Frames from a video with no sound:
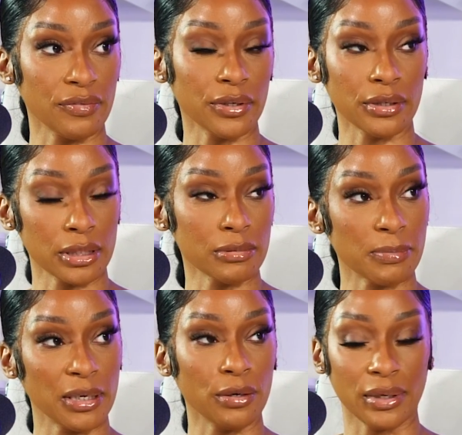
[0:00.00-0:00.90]
even hear them
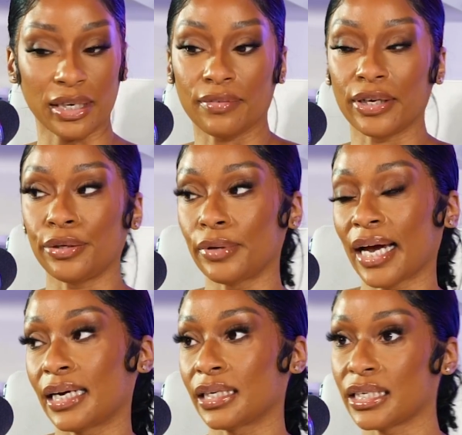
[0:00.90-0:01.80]
speak or whatever, and you
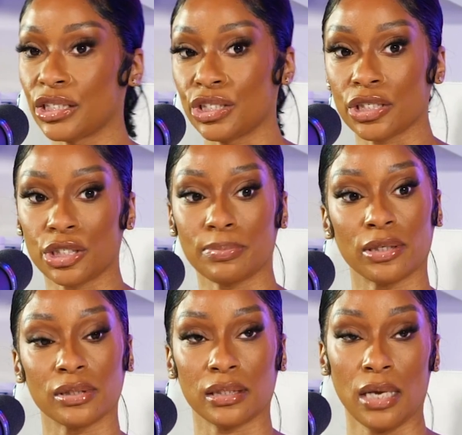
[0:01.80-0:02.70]
kind of can judge a
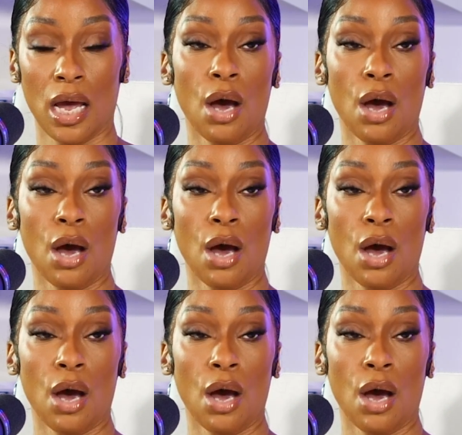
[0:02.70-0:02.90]
person.